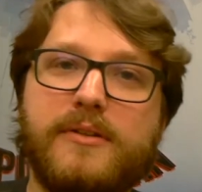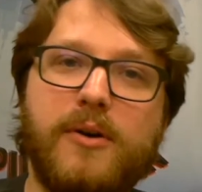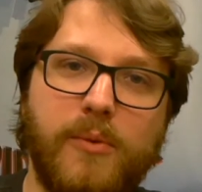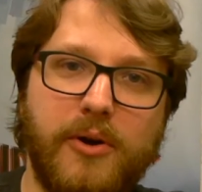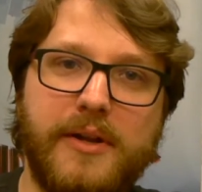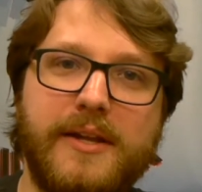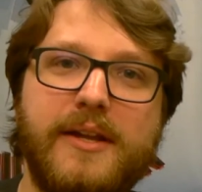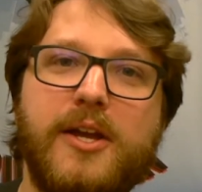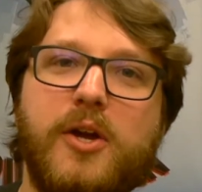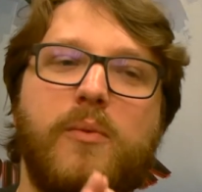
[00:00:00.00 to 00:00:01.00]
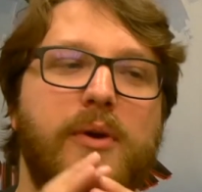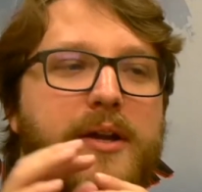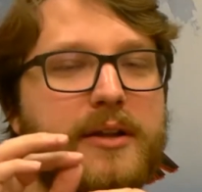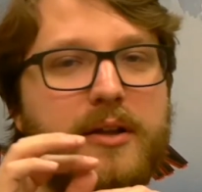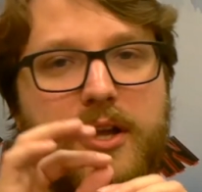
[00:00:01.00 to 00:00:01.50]
don't worry, we're
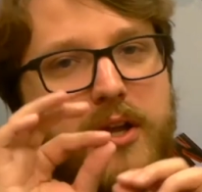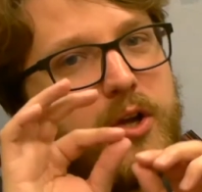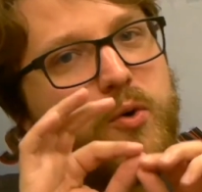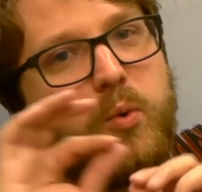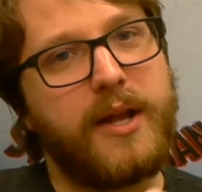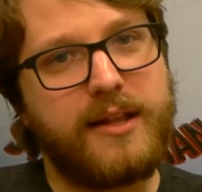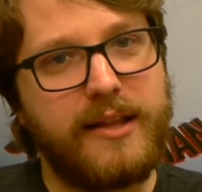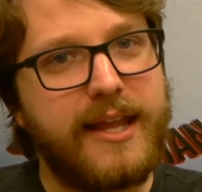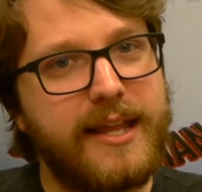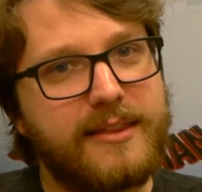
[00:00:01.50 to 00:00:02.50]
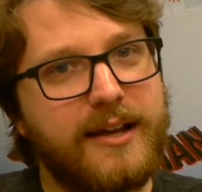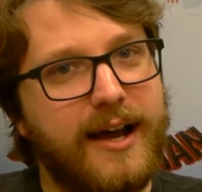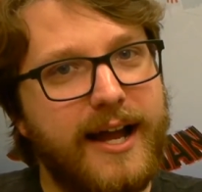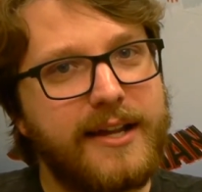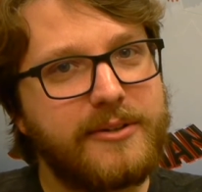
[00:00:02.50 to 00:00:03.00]
gonna quickly hit the
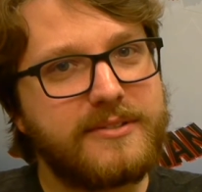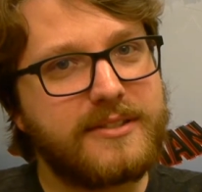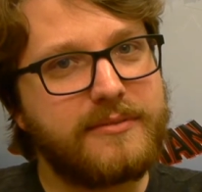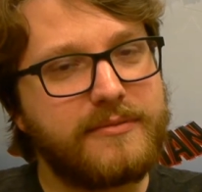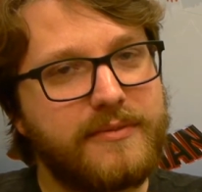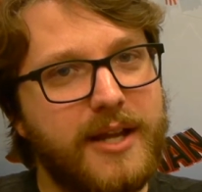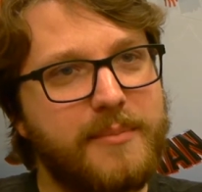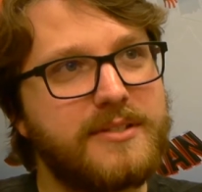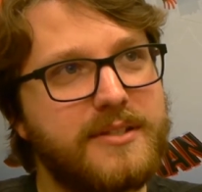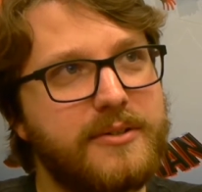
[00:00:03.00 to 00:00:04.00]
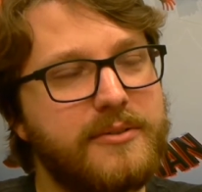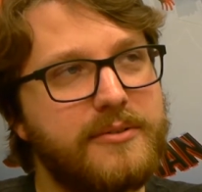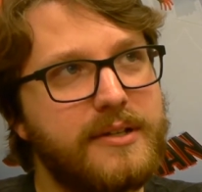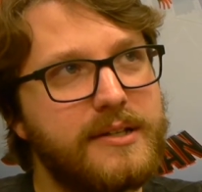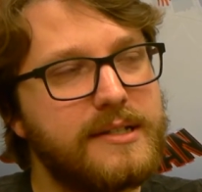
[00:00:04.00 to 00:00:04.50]
high notes of episode.
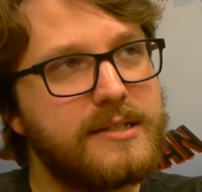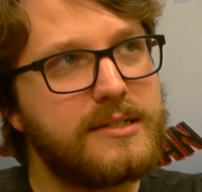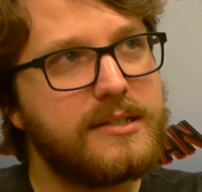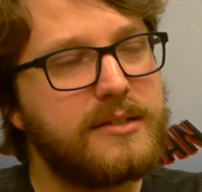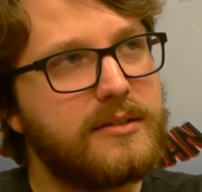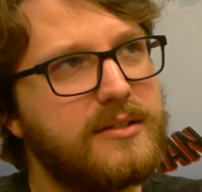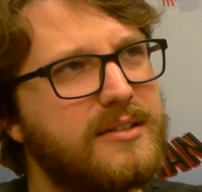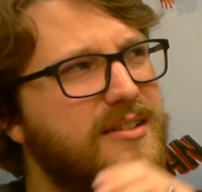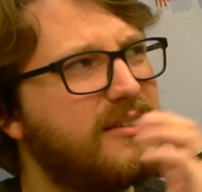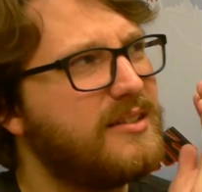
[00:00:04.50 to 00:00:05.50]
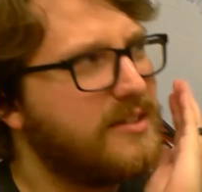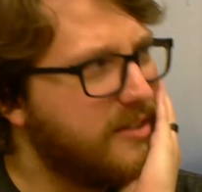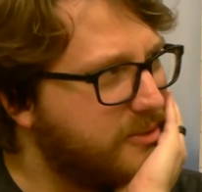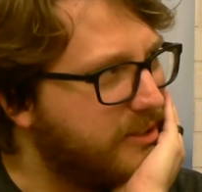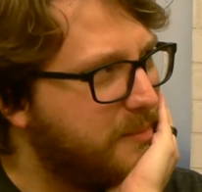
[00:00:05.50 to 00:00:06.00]

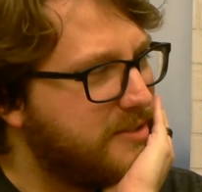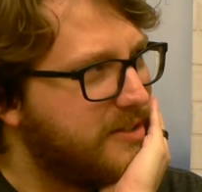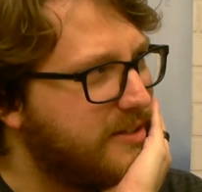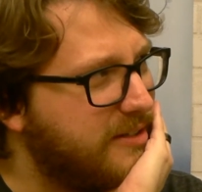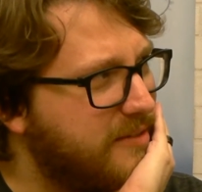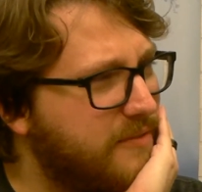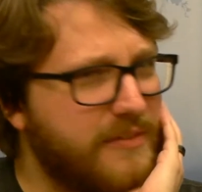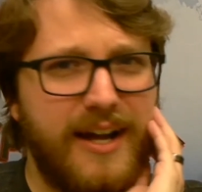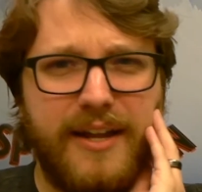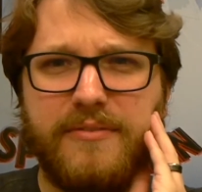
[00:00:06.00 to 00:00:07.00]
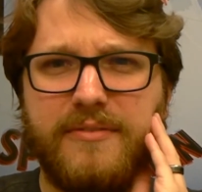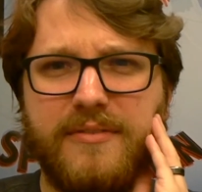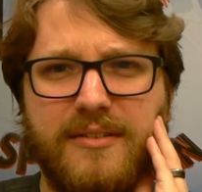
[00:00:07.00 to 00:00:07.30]
What episode? Five?